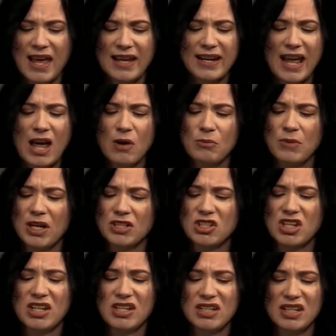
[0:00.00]
and how
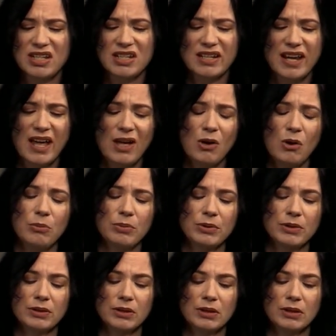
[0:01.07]
much he needed help.